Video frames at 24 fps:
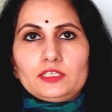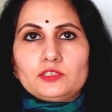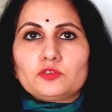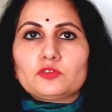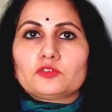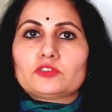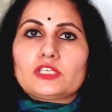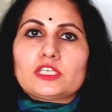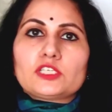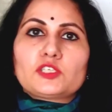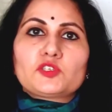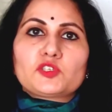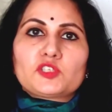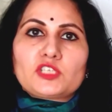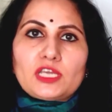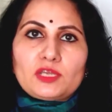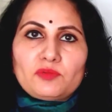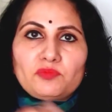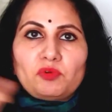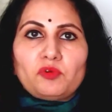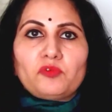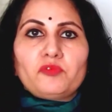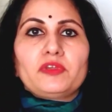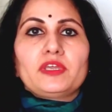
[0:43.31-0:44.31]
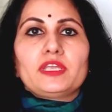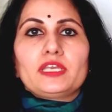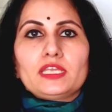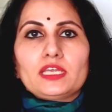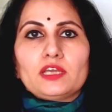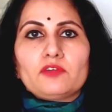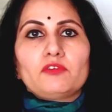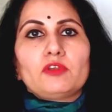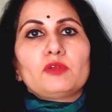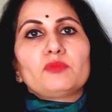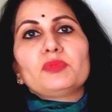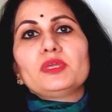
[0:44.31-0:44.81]
So such type of
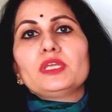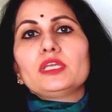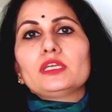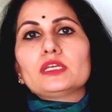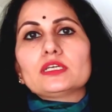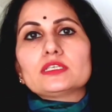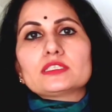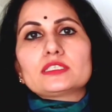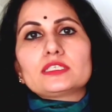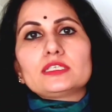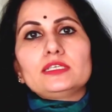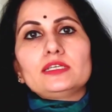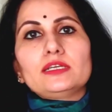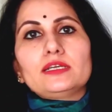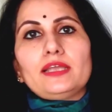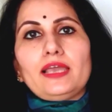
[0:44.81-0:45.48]
area will be considered